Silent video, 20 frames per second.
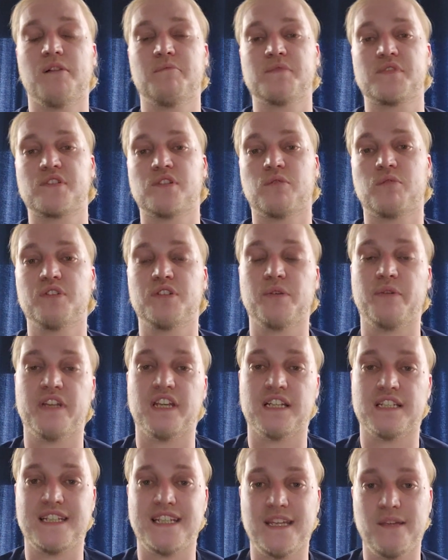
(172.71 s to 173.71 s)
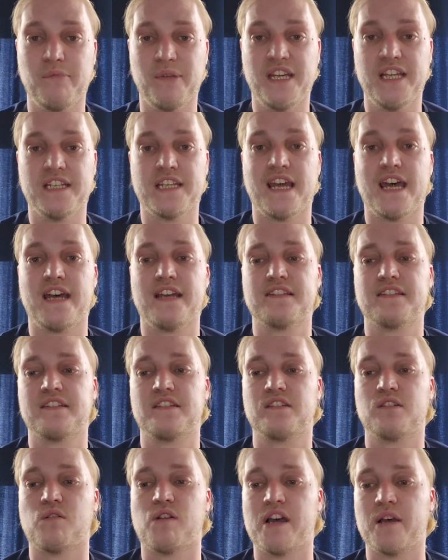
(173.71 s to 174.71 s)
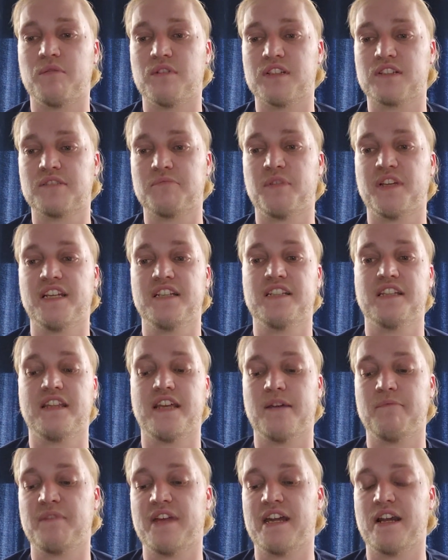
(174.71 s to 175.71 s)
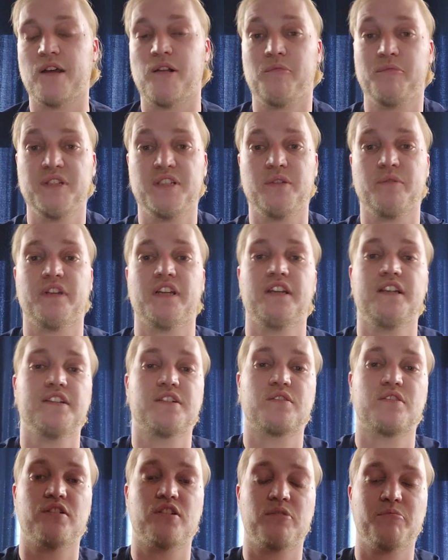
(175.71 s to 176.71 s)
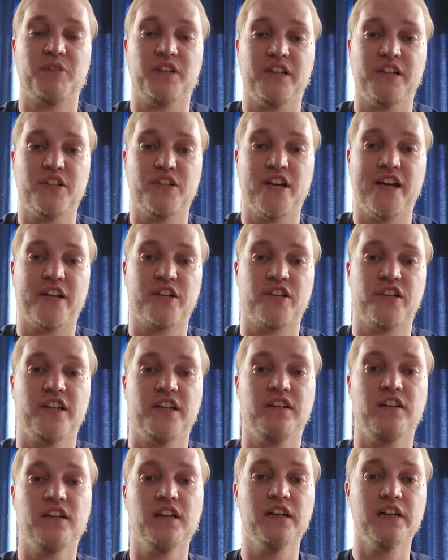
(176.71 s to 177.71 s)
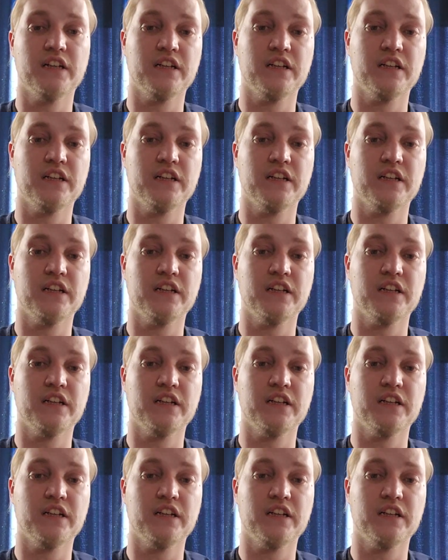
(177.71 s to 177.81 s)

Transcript: So we're doing a TB test, so I will explain to them that I'll be doing an intradermal injection